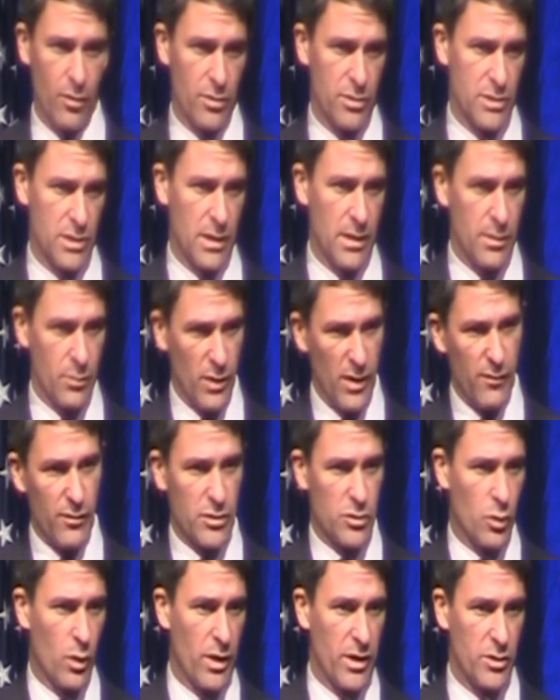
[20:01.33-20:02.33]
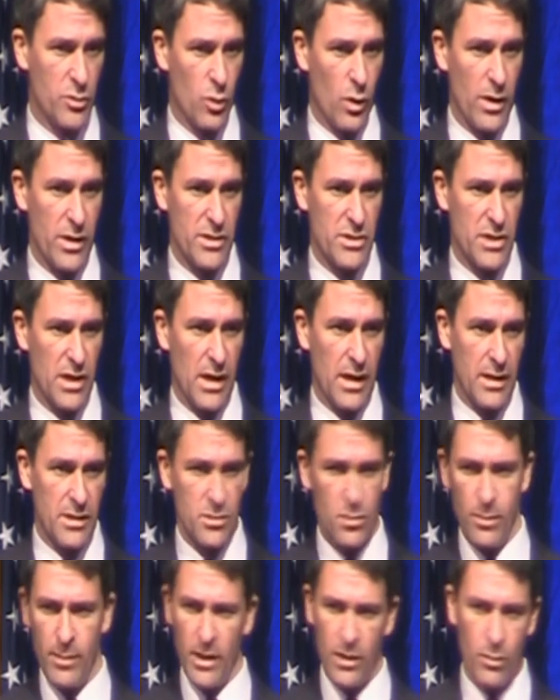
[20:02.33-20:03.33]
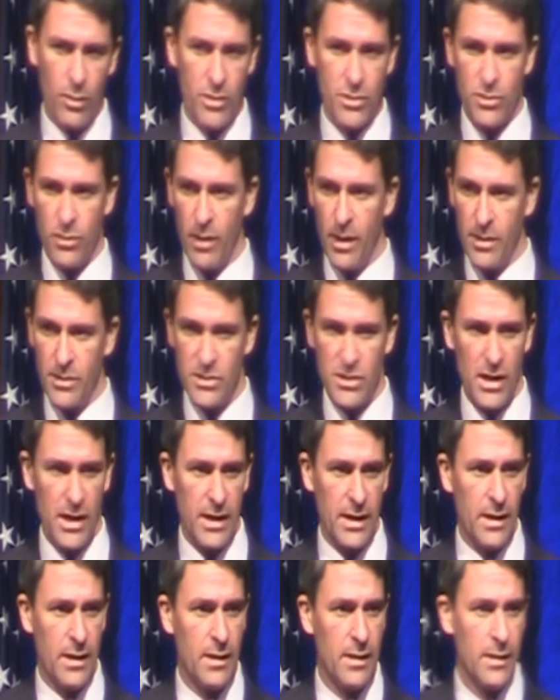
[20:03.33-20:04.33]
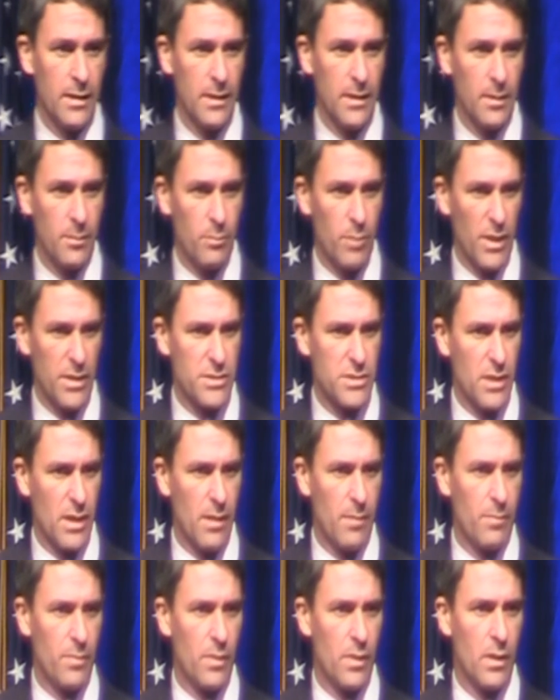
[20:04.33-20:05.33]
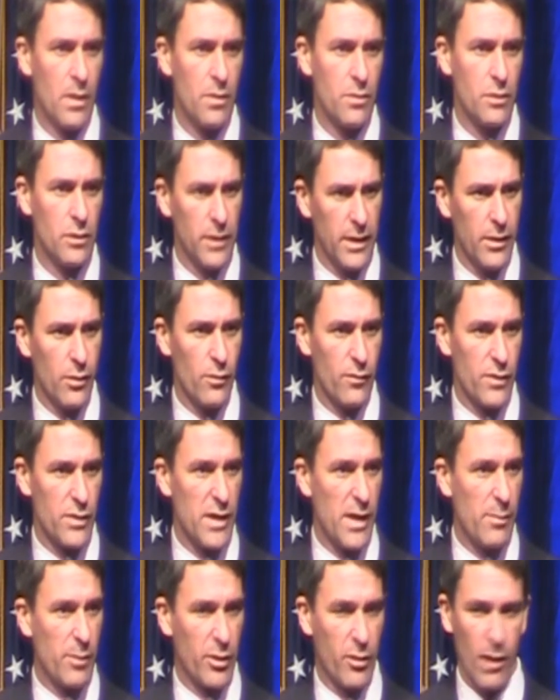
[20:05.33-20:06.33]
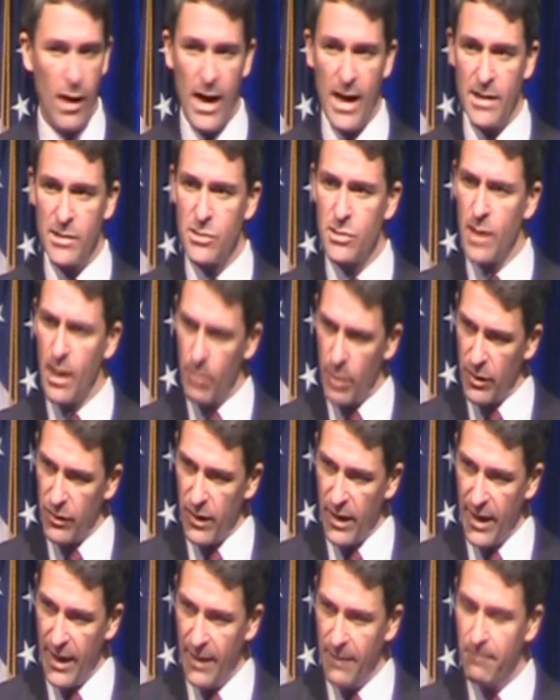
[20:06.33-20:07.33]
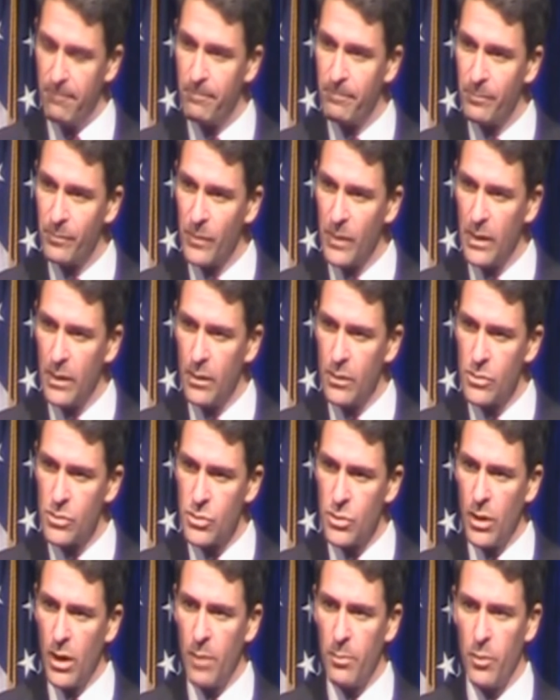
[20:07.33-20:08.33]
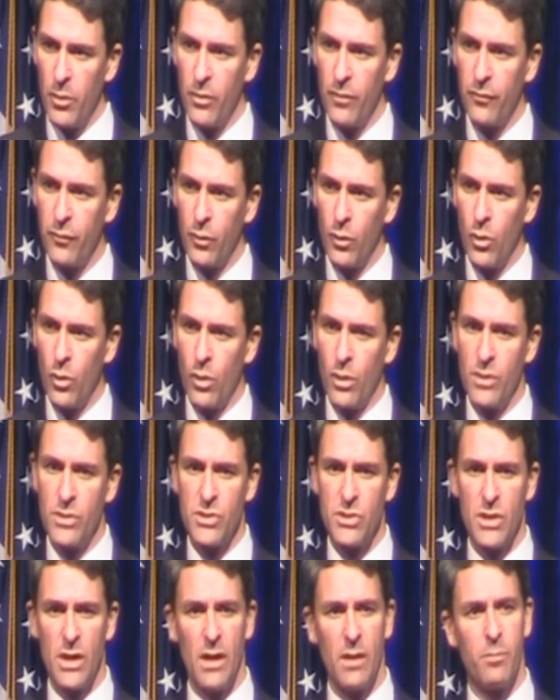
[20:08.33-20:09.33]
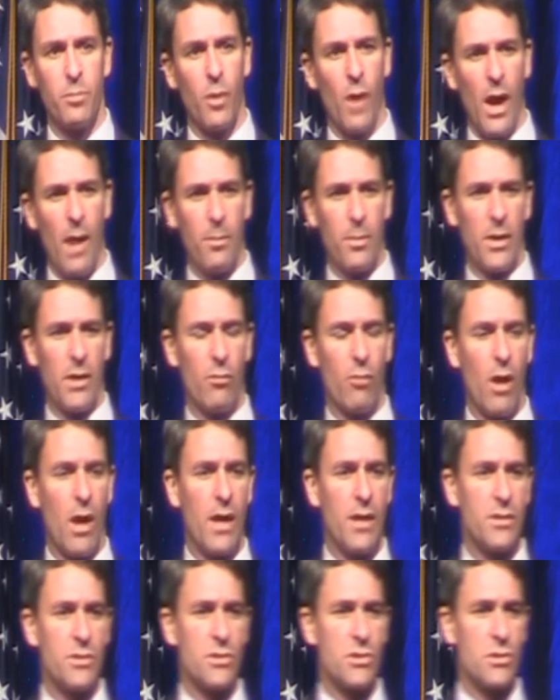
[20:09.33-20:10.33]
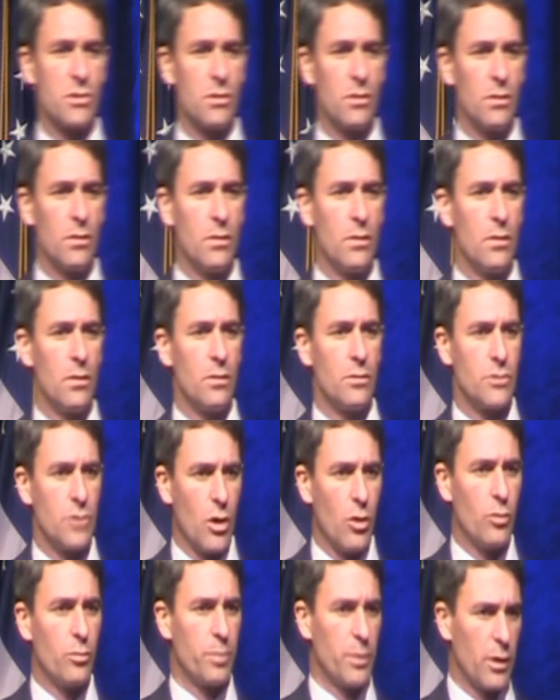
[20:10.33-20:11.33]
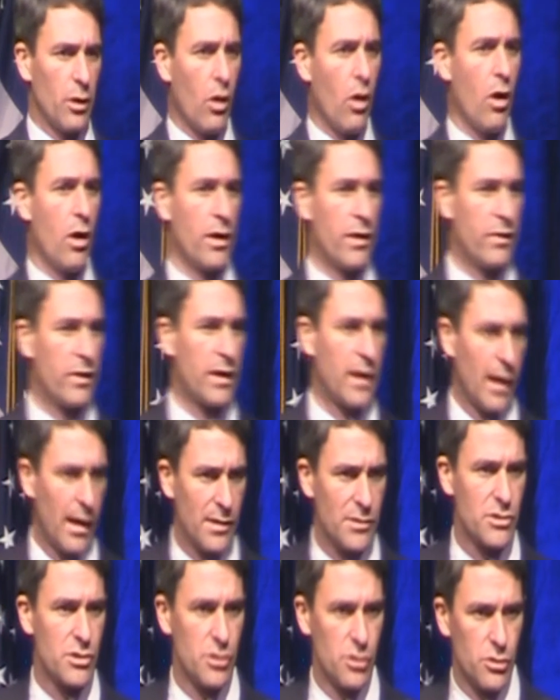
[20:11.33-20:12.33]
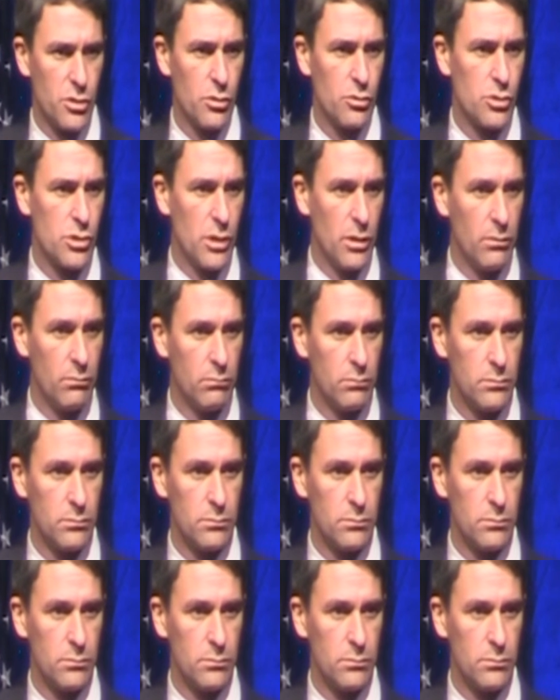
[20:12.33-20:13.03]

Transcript: our, we have a 2020 Senate, so I'm not quite sure how to say it. But um, the leader of the Democrats, how about that, stood up on the floor and said, property rights don't belong in the Constitution.